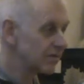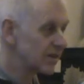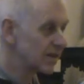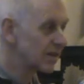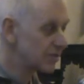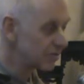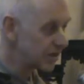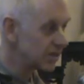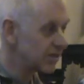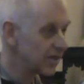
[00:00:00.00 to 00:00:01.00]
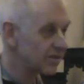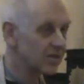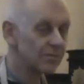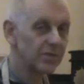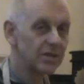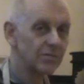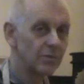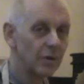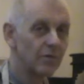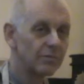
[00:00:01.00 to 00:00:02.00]
getting into details of
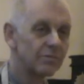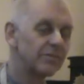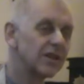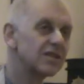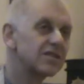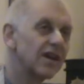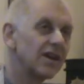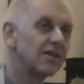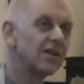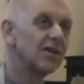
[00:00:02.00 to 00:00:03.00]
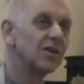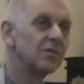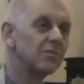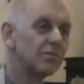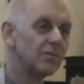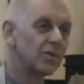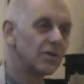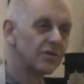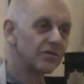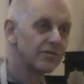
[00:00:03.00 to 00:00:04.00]

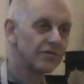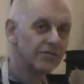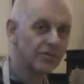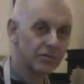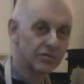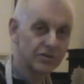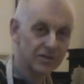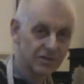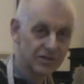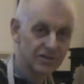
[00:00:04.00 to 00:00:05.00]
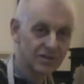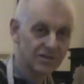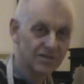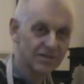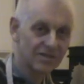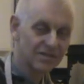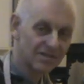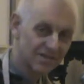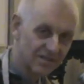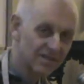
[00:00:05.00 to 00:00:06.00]
metamorphosis
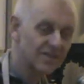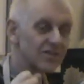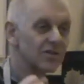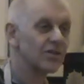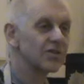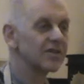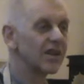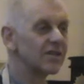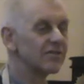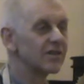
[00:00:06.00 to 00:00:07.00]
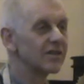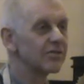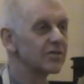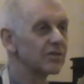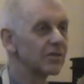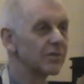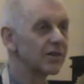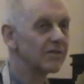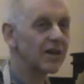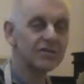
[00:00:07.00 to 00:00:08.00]
discussion. I never saw it, but
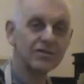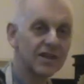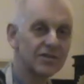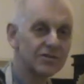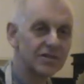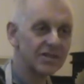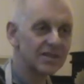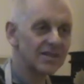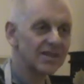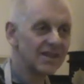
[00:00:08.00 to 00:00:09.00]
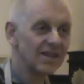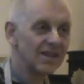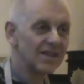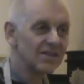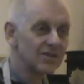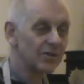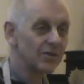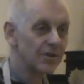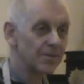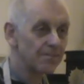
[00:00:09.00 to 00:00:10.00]
I'd actually like to see it. So
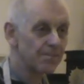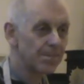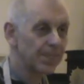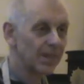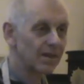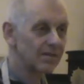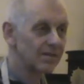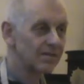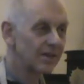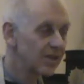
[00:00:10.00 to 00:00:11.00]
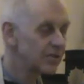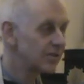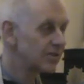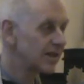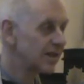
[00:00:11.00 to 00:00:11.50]
nature in